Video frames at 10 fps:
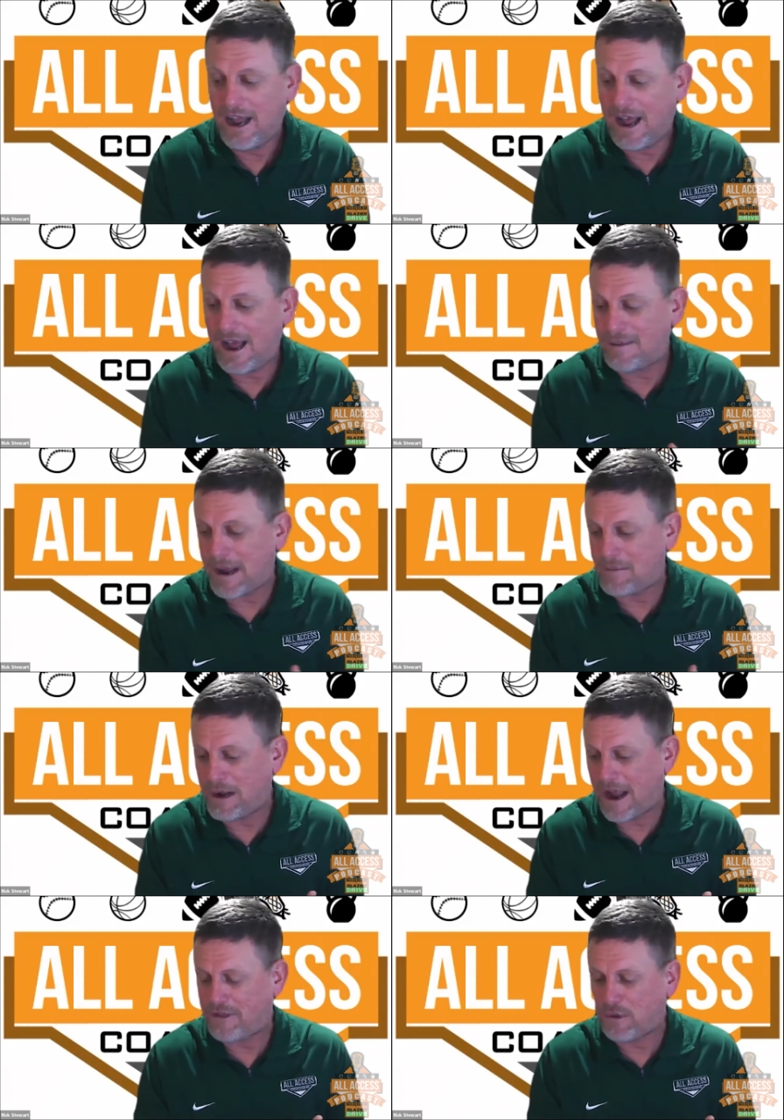I
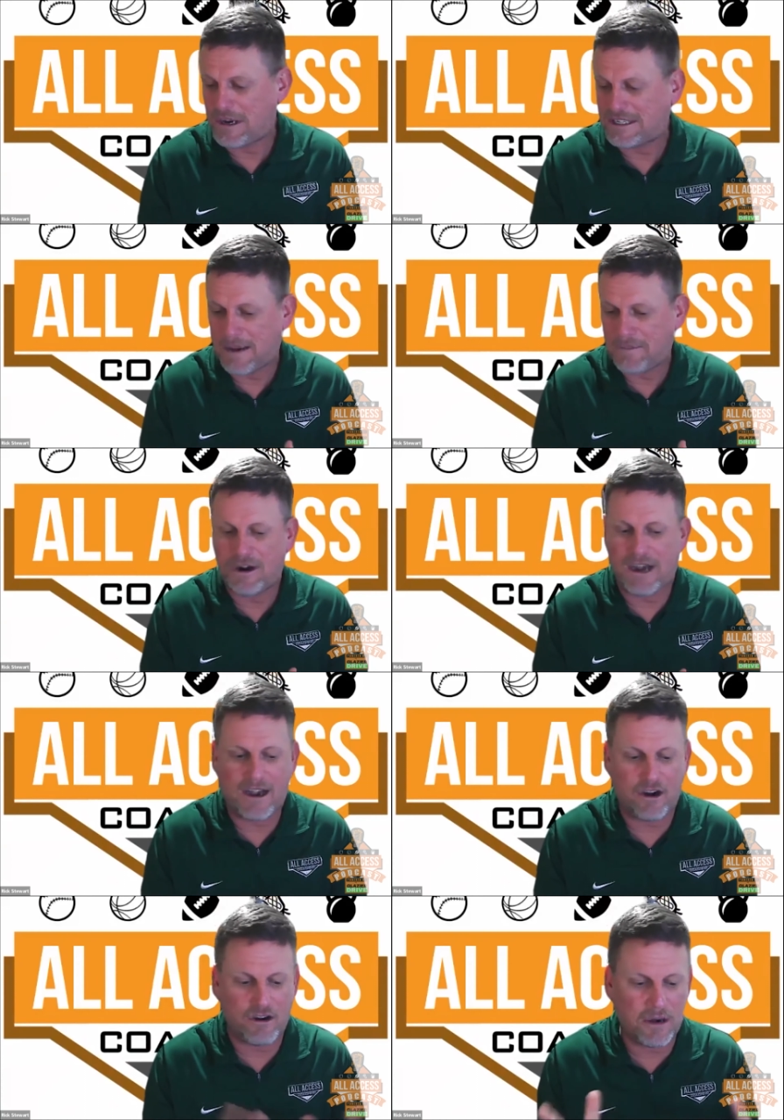went out there one summer and I
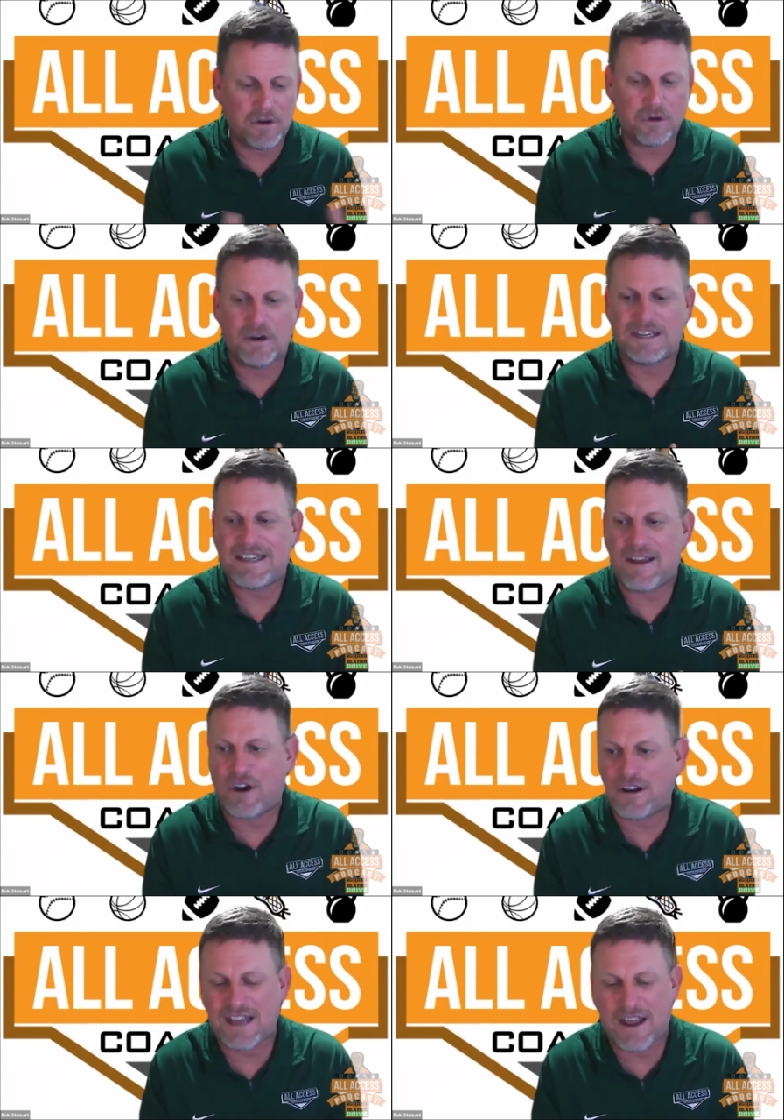heard they were doing a
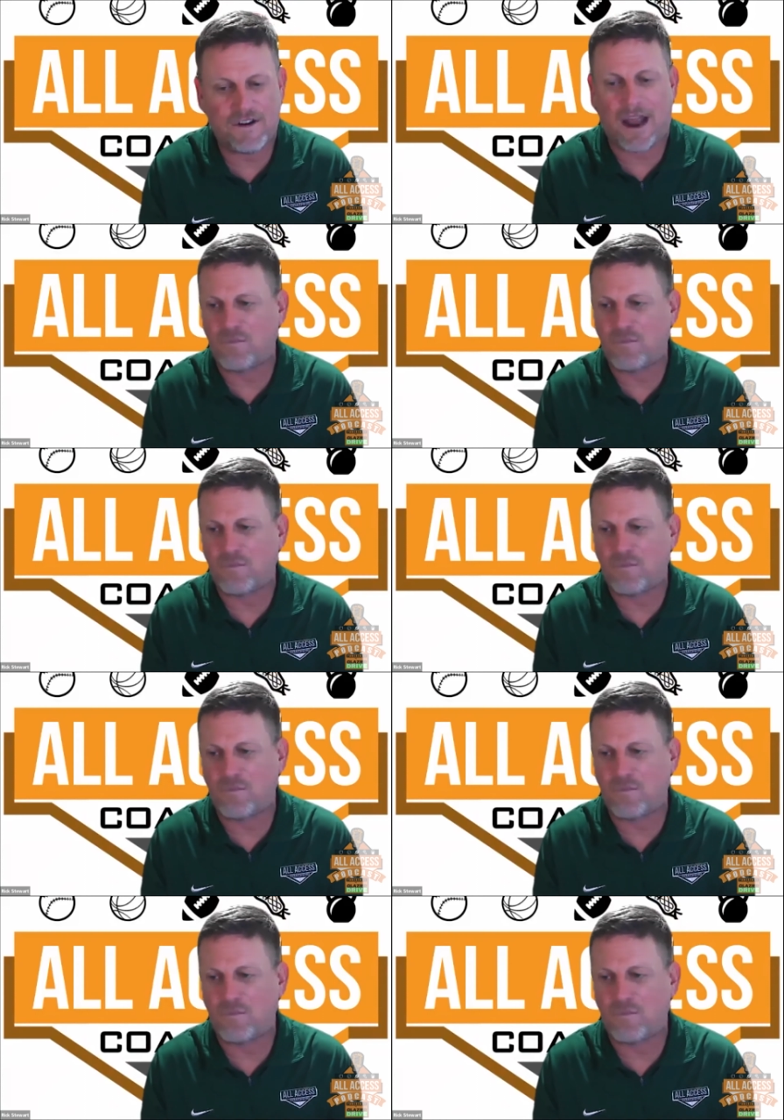7-on-7.